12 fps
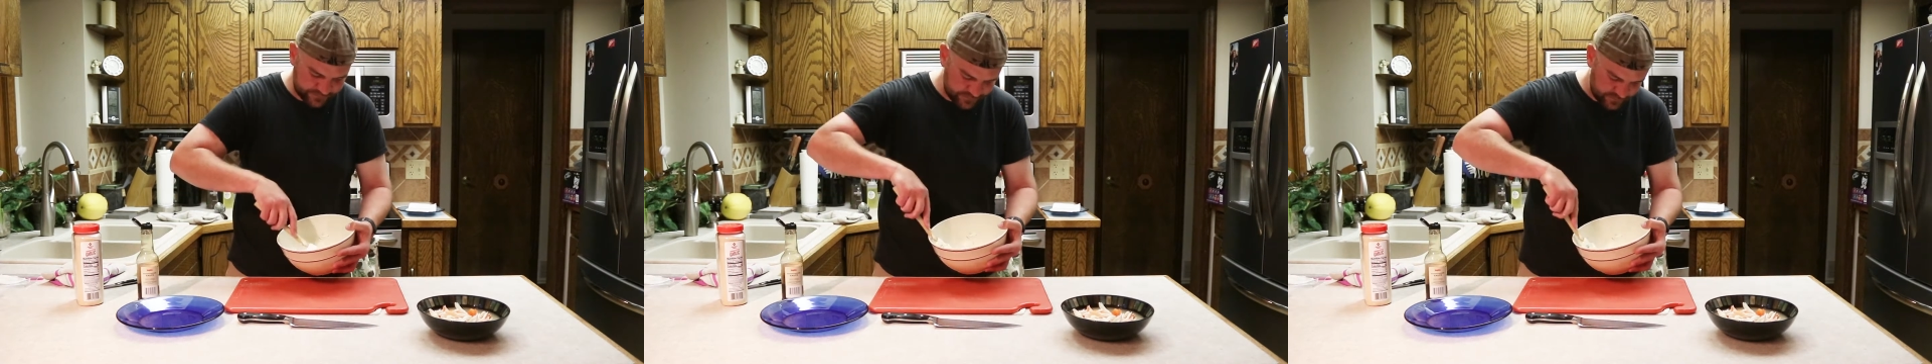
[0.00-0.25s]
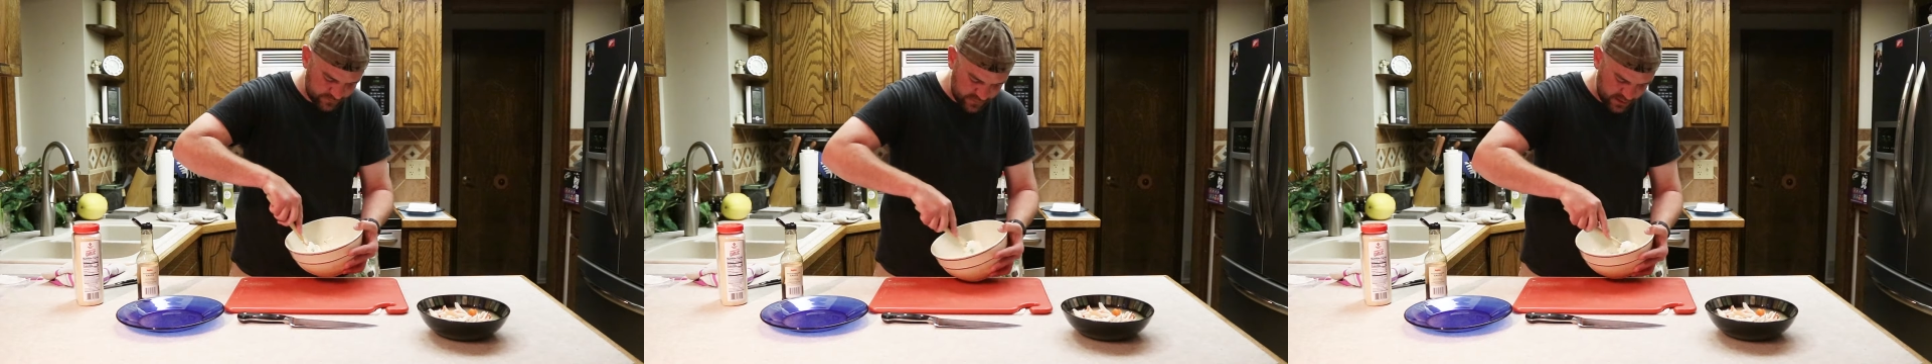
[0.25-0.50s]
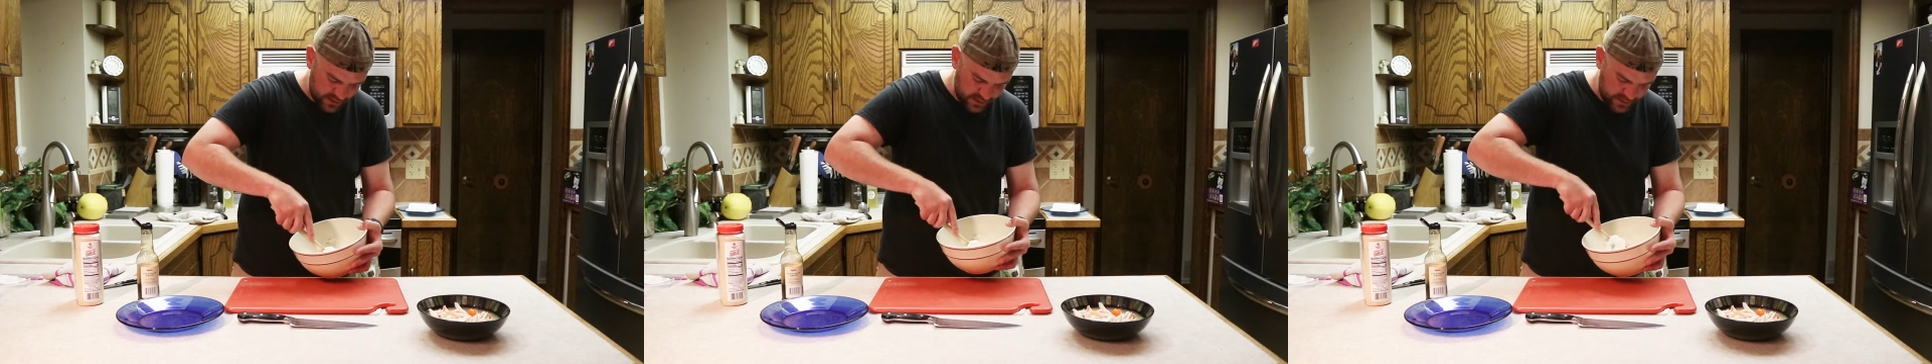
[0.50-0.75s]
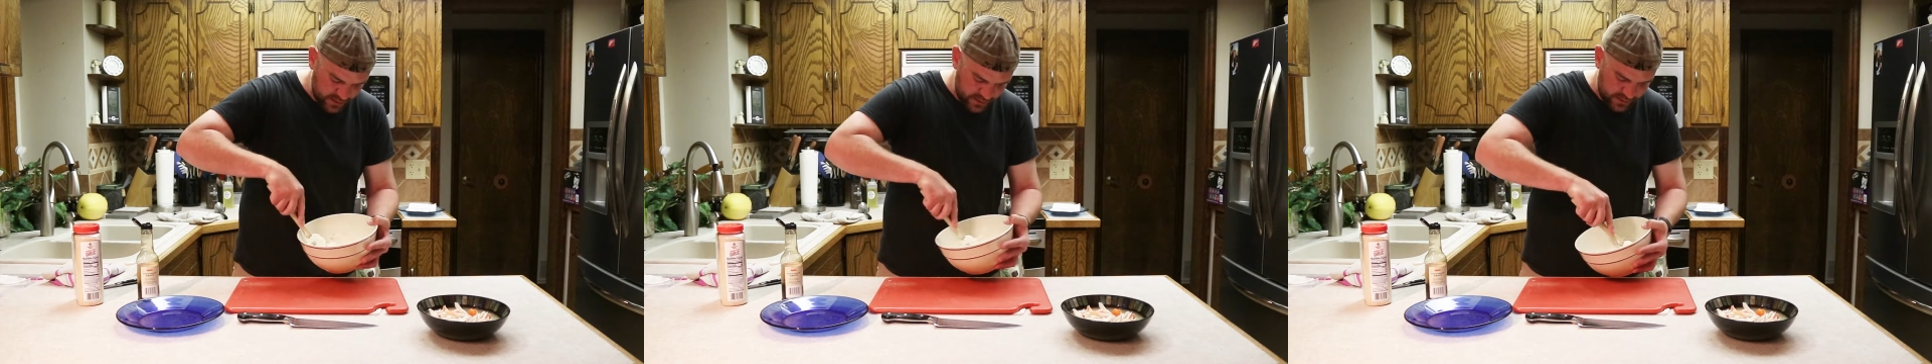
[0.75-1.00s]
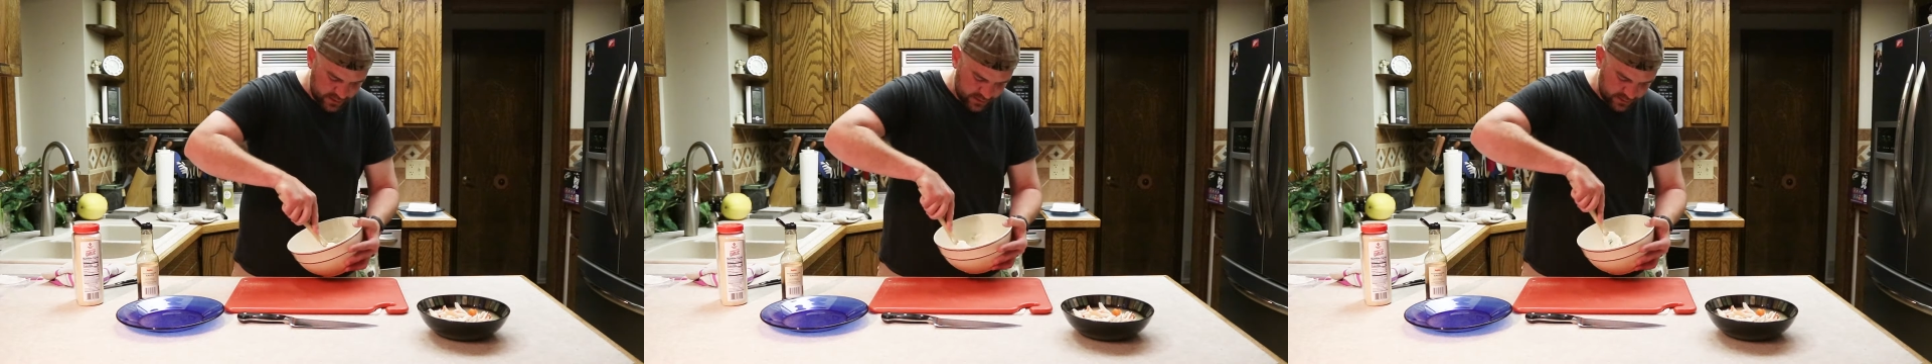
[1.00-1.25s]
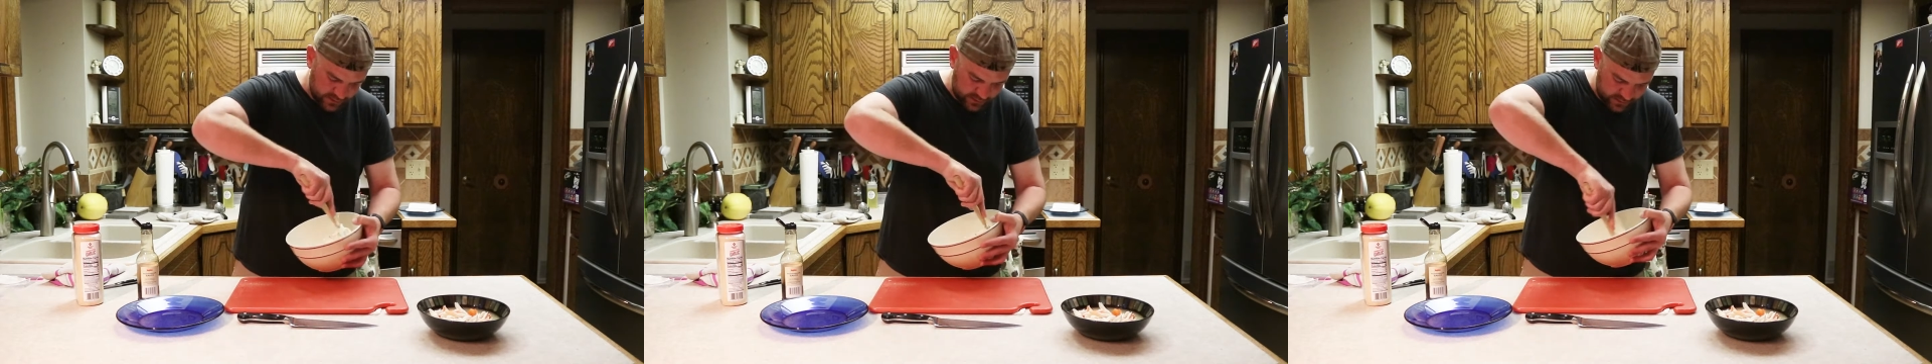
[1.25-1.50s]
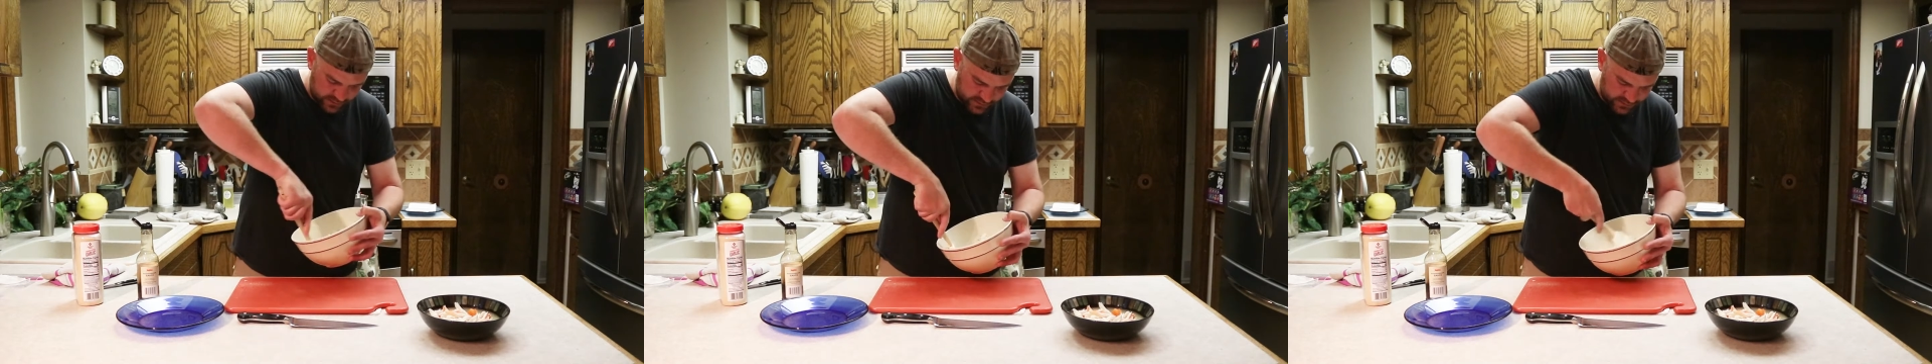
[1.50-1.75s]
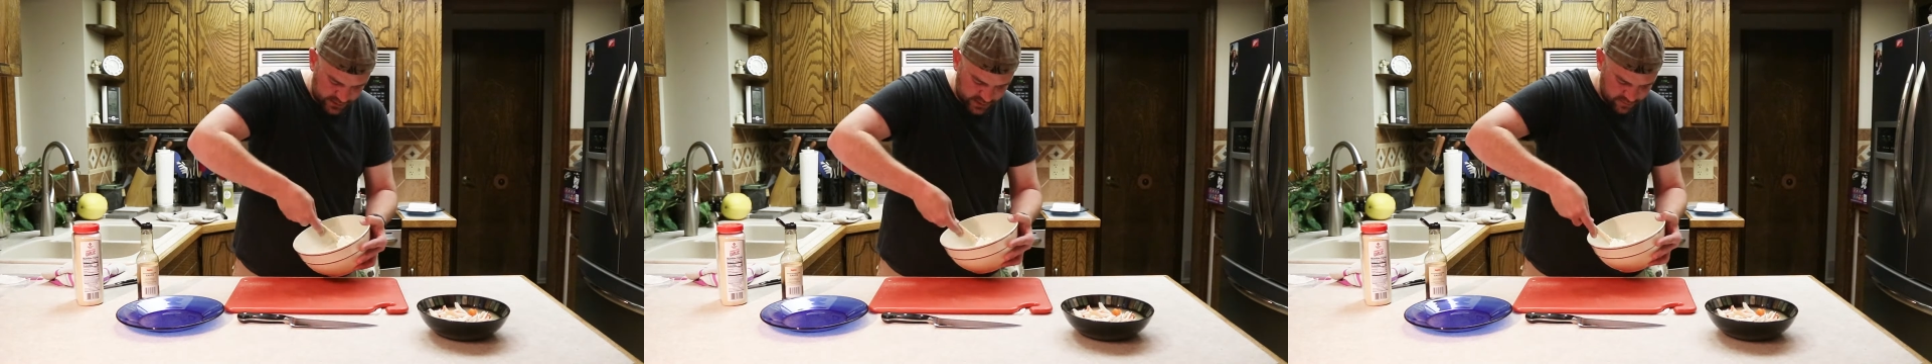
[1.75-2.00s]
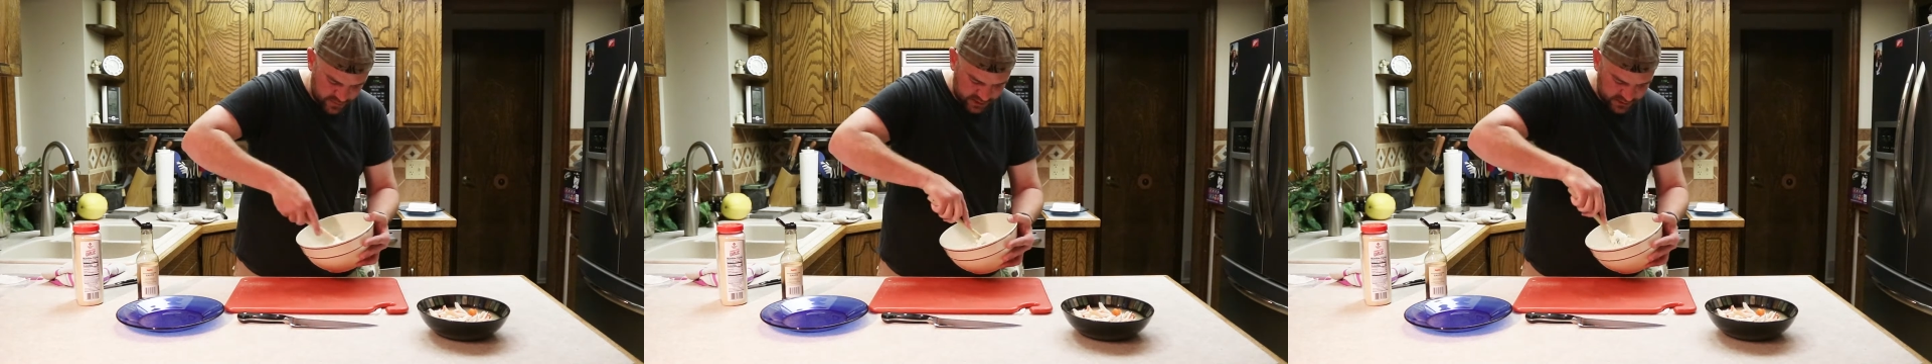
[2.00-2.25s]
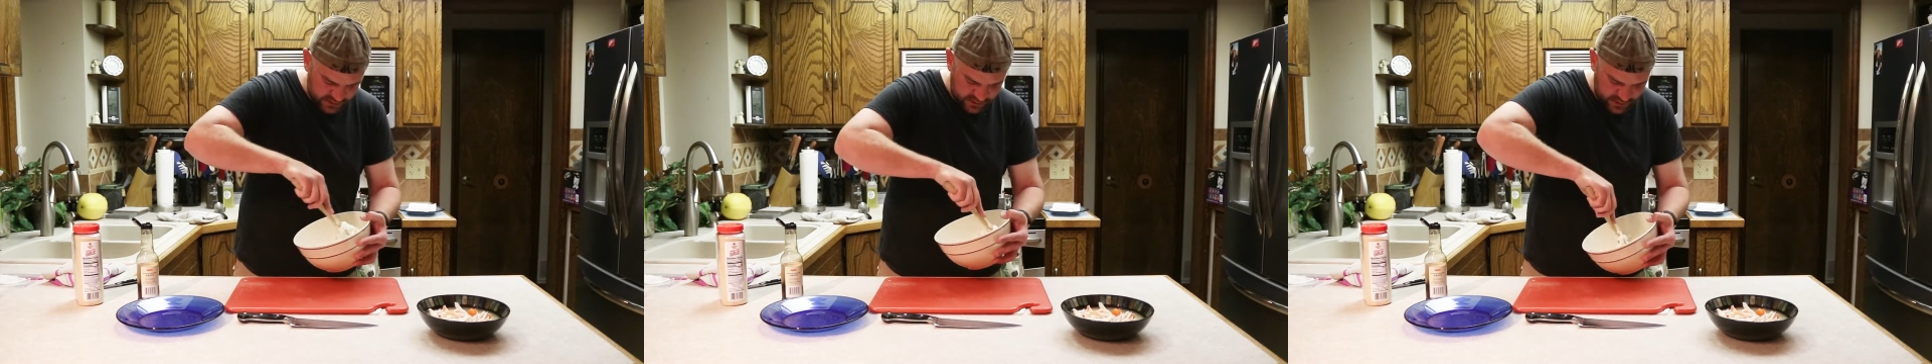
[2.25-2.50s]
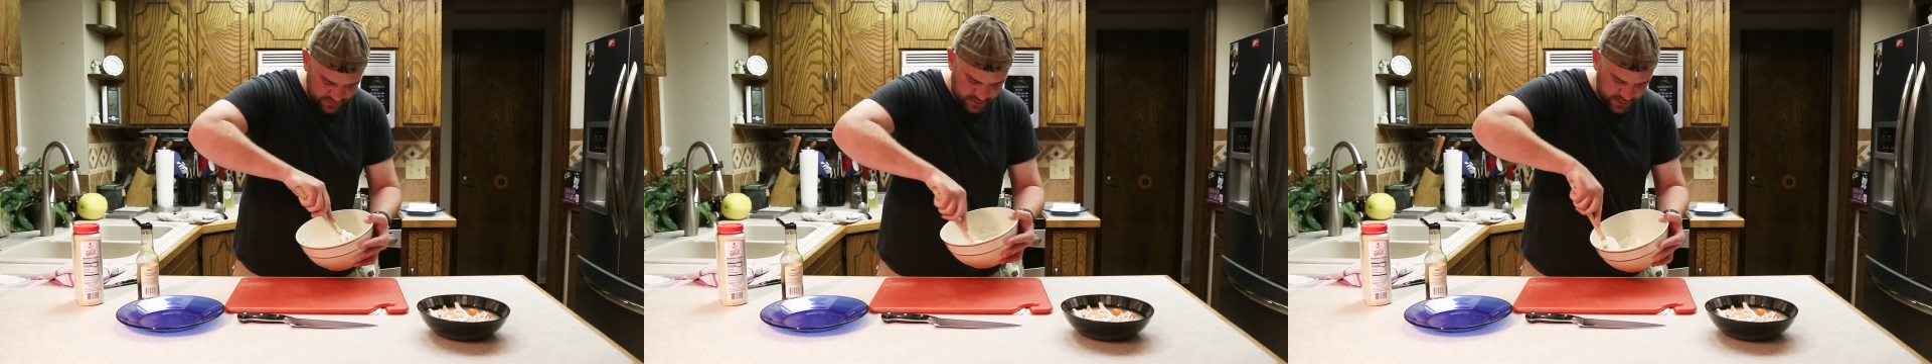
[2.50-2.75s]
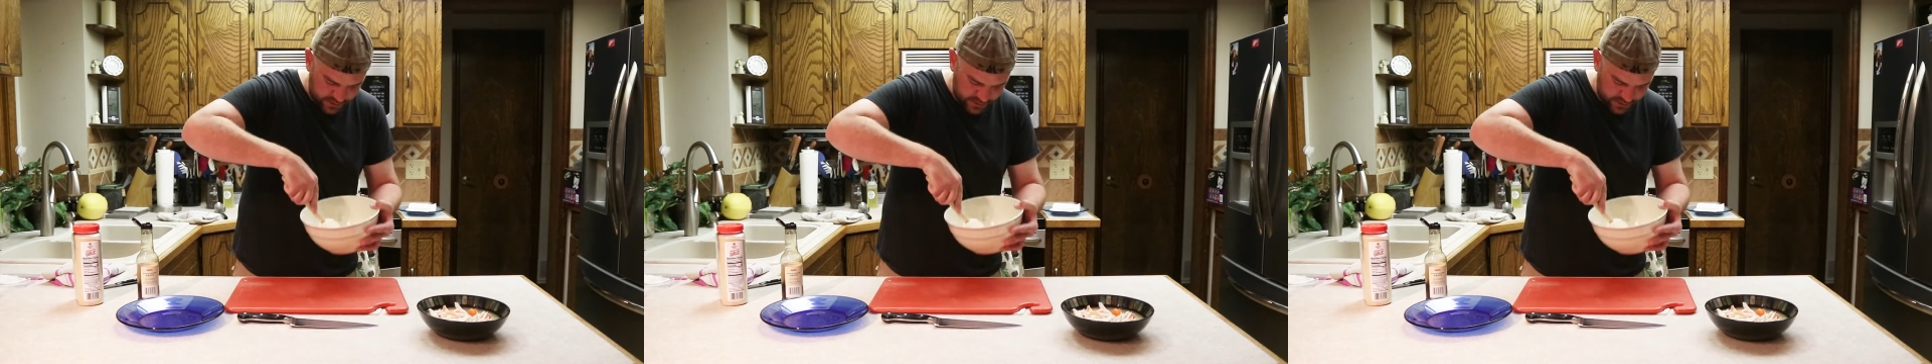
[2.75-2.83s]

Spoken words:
Get that mixed up.